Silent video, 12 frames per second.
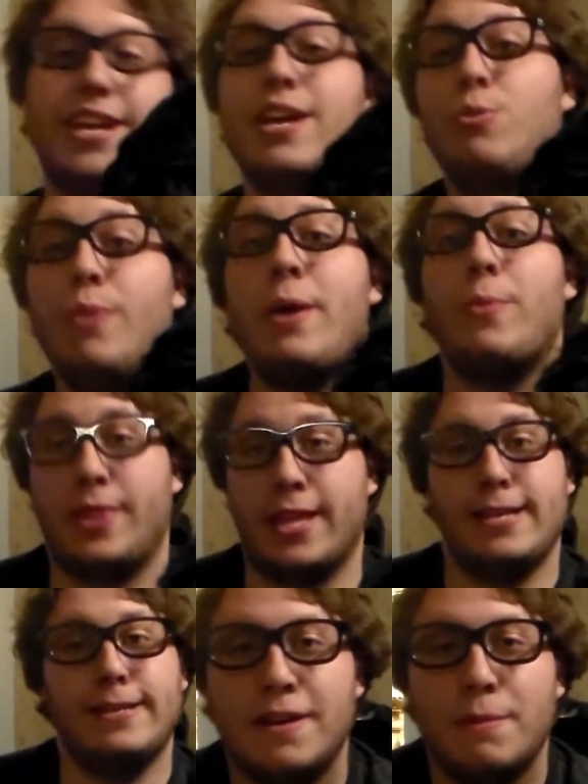can get away with
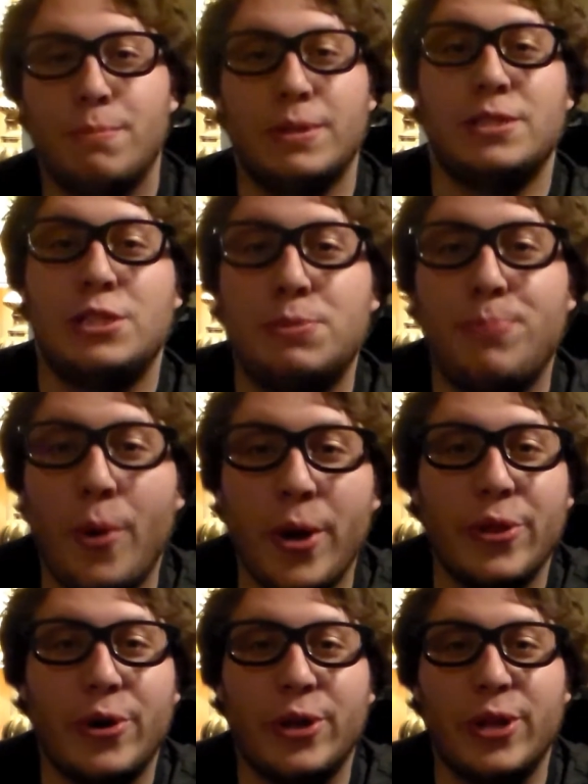it. But
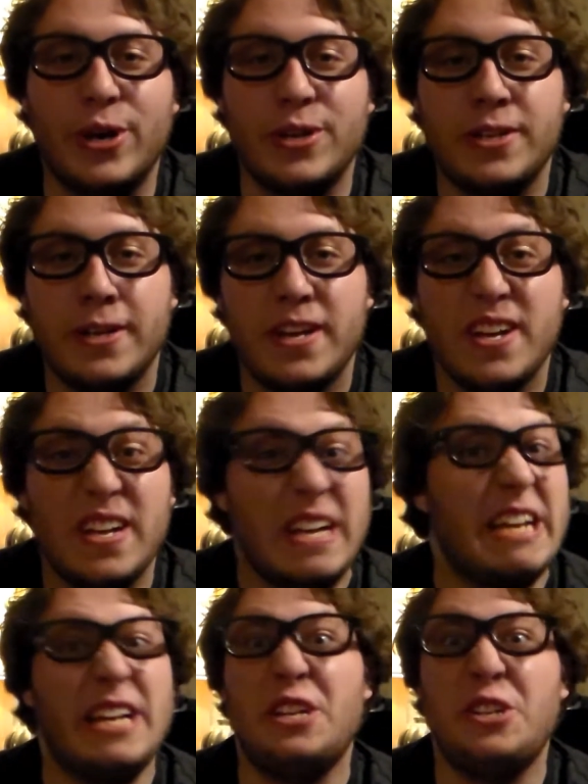spoiler alert,
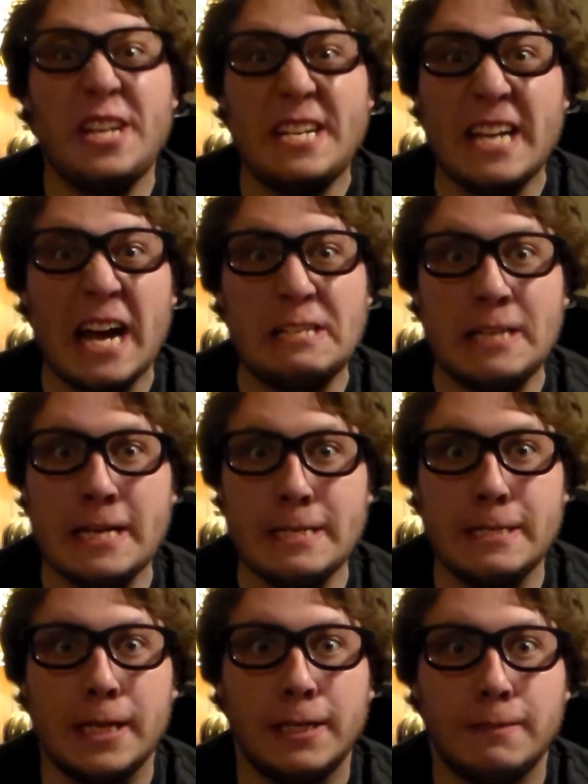she
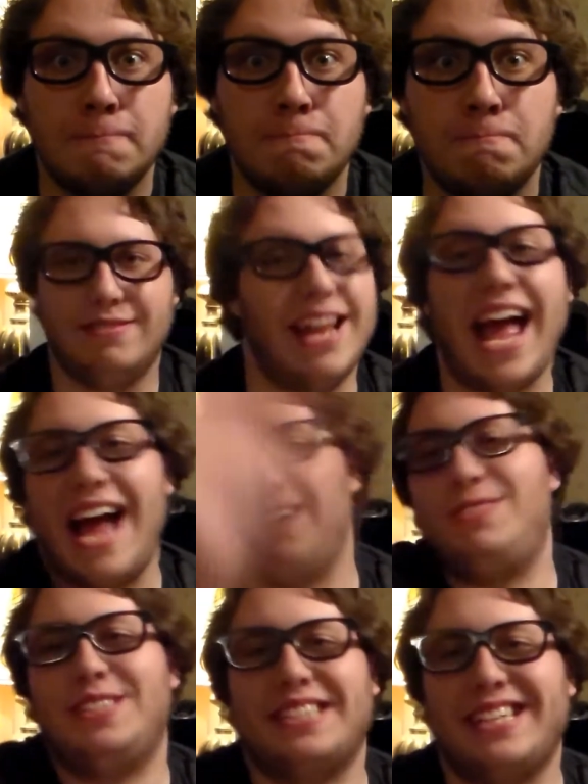doesn't. Nah,
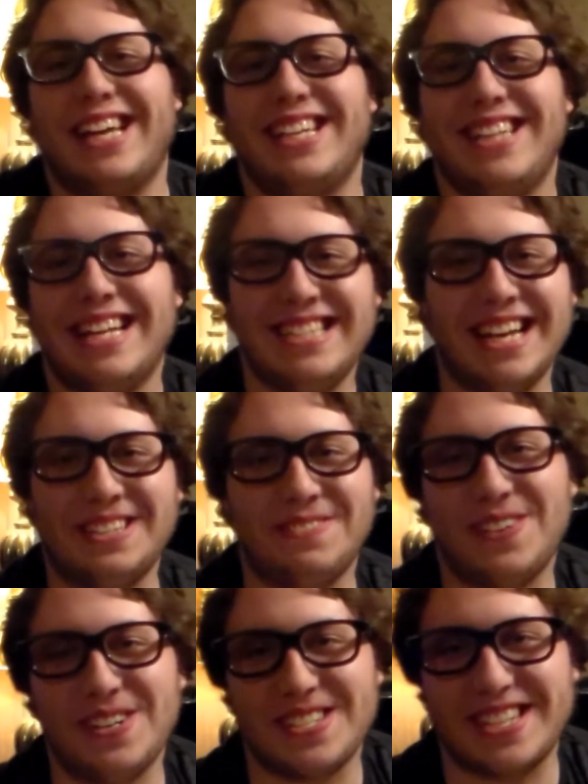I'm just kidding. That's not
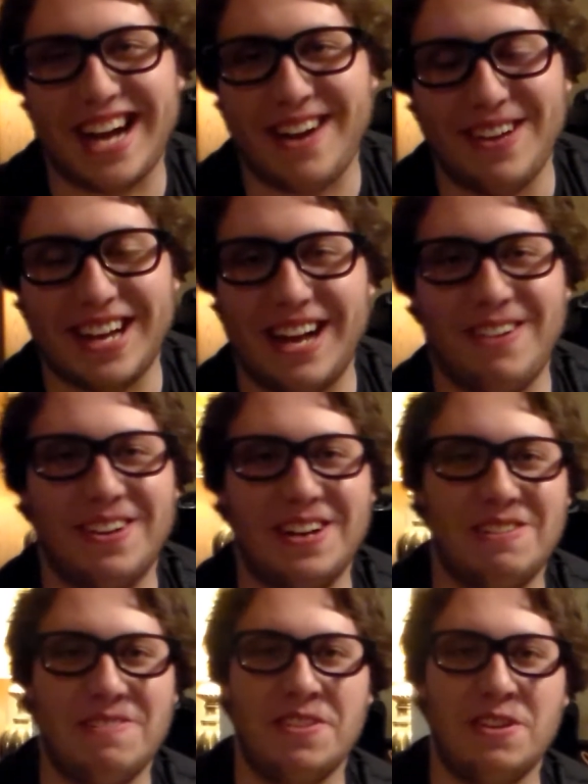the first comic I
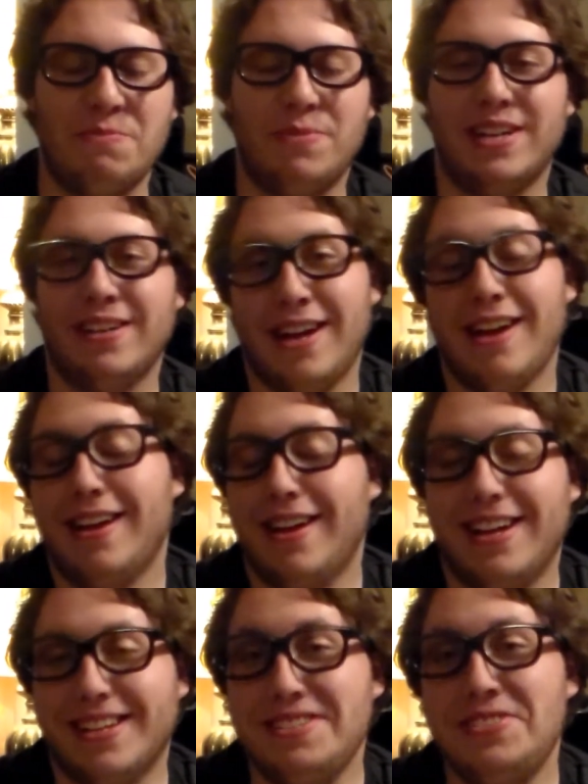want to review, but
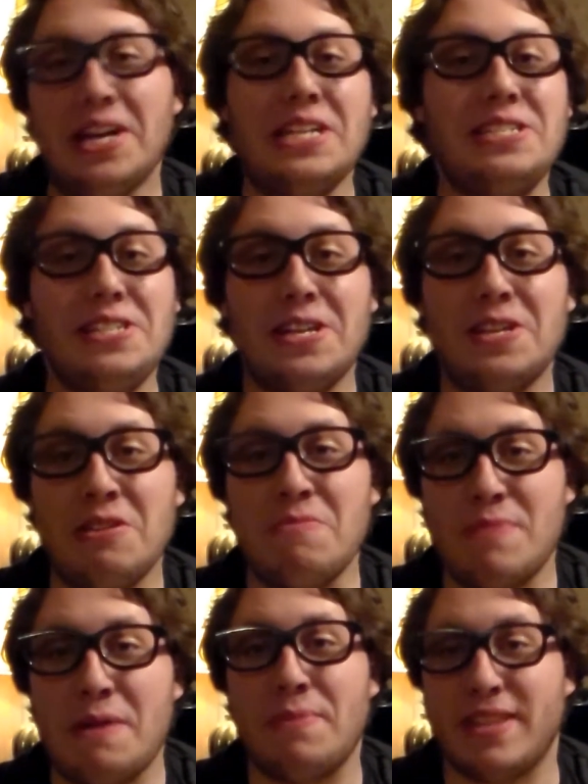at least you got to see a
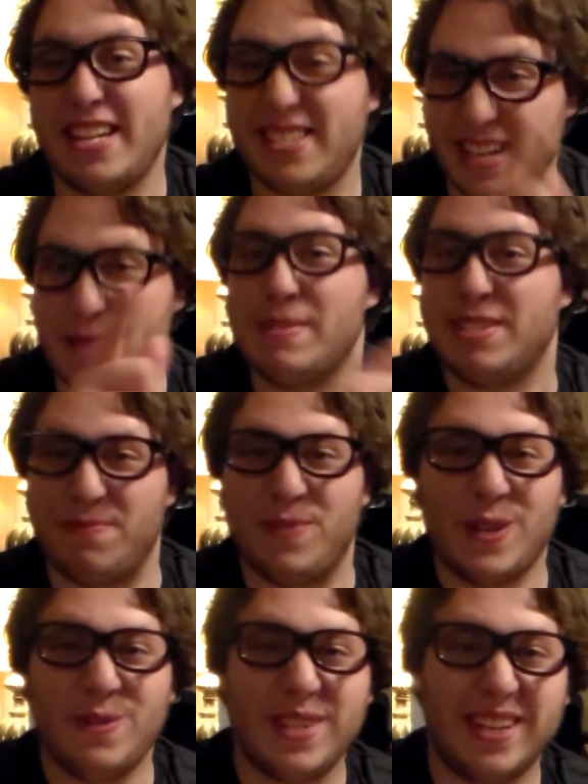cute puppy. That should get me some
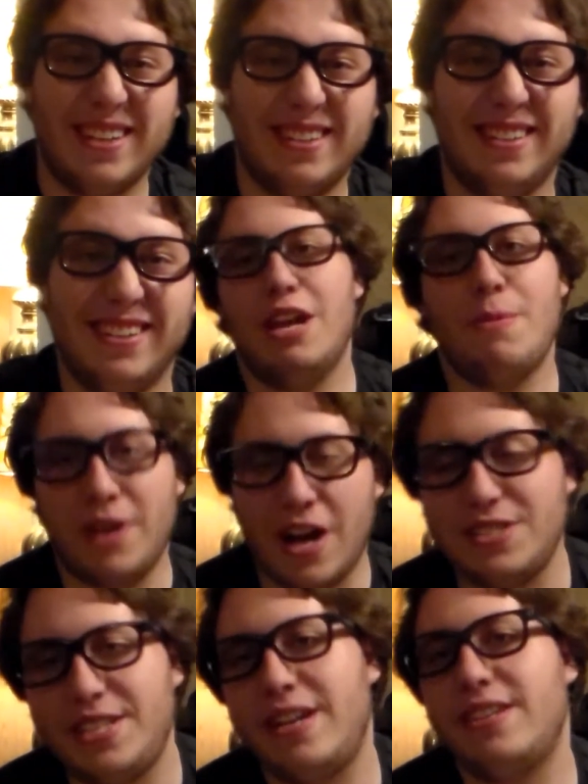views. No, but
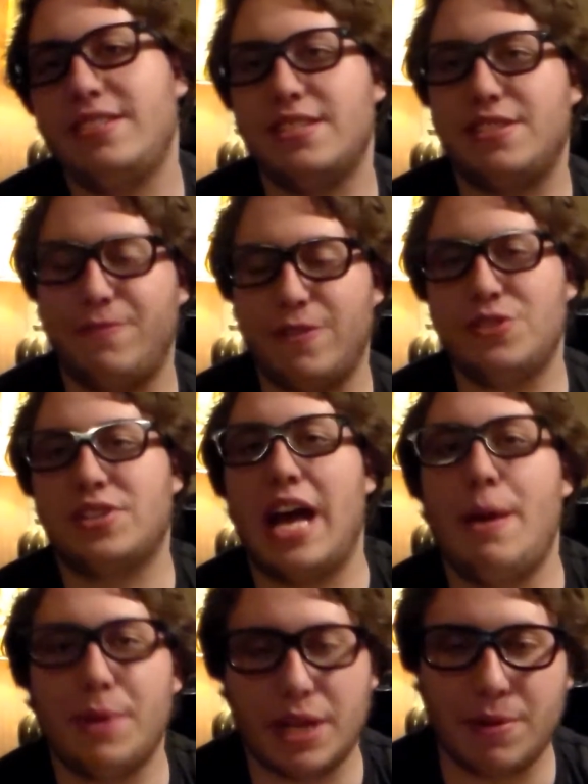in all seriousness, the first
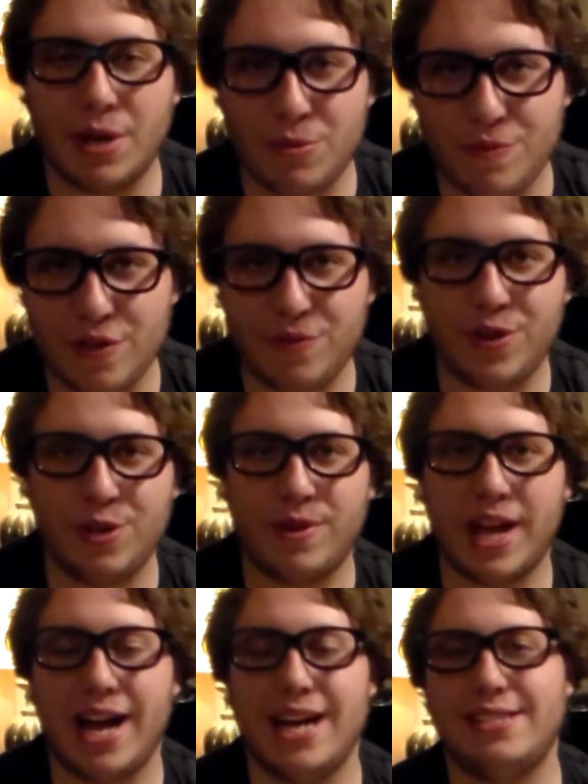comic I'm going to review for you
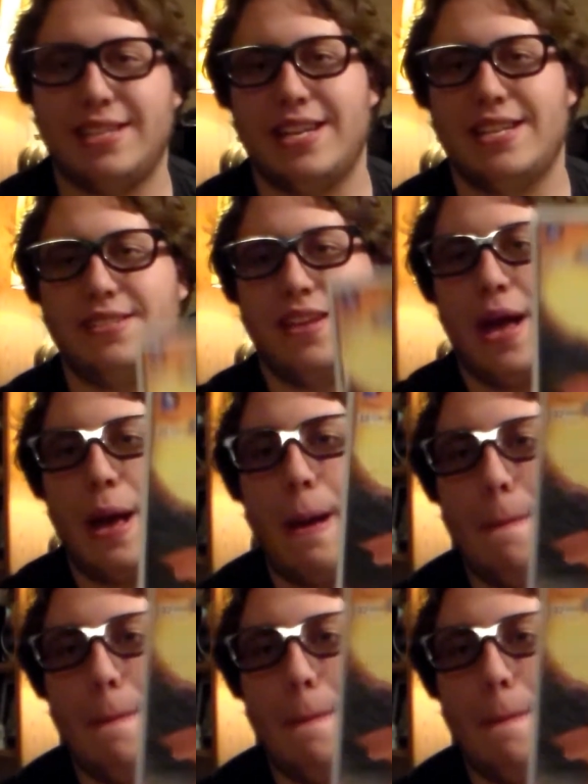guys is